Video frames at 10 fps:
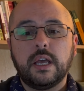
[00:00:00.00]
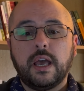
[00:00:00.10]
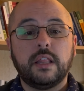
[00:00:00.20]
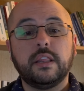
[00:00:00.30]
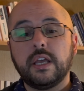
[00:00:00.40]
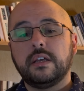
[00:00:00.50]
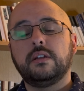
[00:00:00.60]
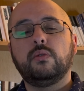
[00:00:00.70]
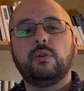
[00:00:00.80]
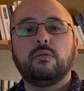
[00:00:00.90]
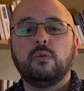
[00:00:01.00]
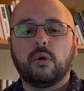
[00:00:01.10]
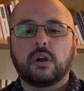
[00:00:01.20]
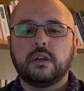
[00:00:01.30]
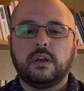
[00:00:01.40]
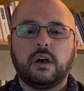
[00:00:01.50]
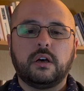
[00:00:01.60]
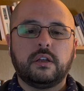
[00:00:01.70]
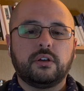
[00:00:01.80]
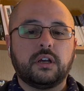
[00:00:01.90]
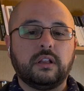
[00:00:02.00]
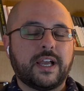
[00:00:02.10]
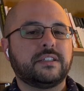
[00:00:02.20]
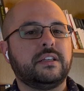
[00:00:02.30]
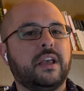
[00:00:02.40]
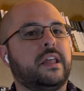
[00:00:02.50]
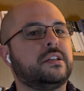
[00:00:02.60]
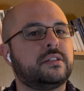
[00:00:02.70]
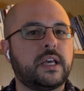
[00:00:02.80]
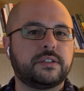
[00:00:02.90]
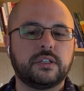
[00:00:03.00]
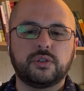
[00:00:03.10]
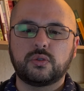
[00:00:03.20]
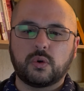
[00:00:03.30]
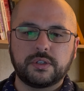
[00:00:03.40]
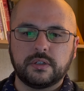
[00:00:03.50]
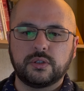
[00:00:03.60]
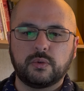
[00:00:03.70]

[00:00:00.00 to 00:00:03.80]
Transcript: And then we will work on collecting and assessing sources,